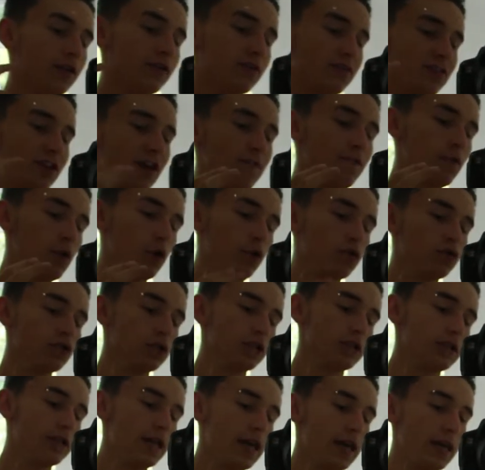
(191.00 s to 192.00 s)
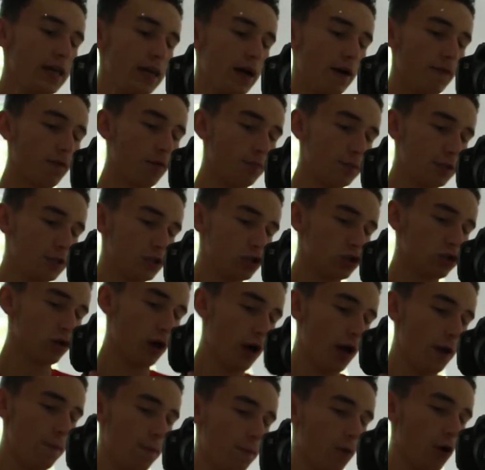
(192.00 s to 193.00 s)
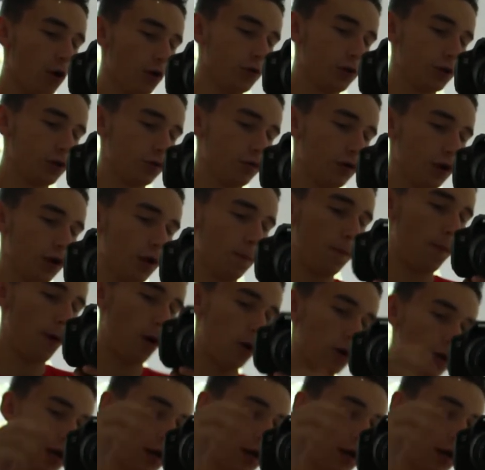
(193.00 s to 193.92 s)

700D. I've got my tripod, the GorillaPod.